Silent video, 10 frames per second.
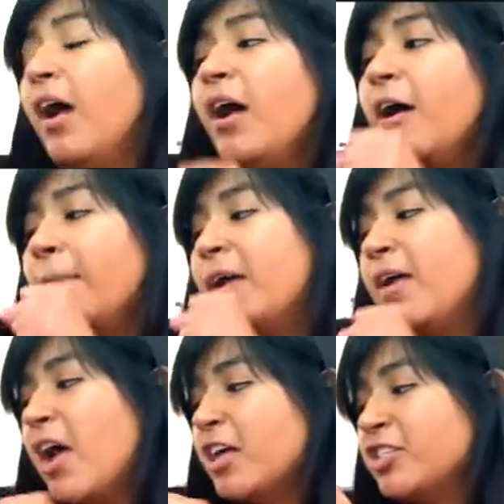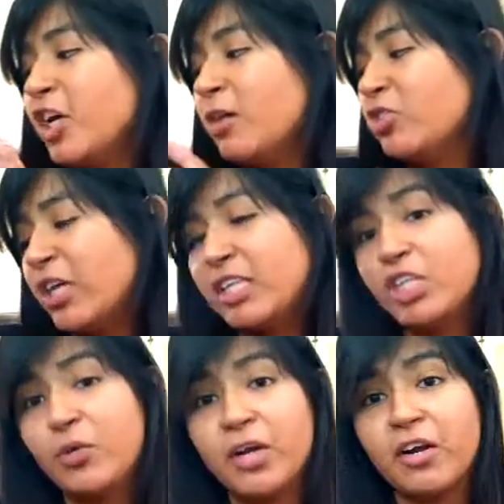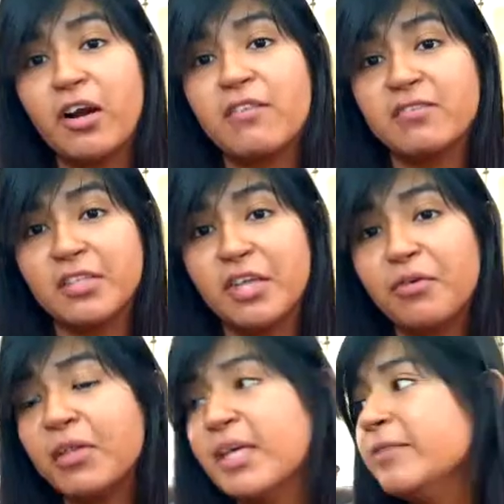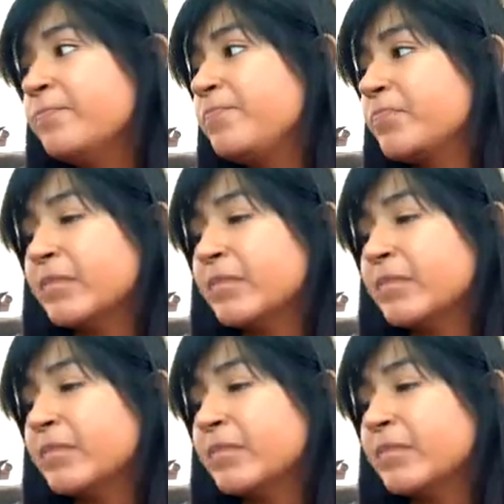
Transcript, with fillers: Um, so I'm trying to wing her off slowly.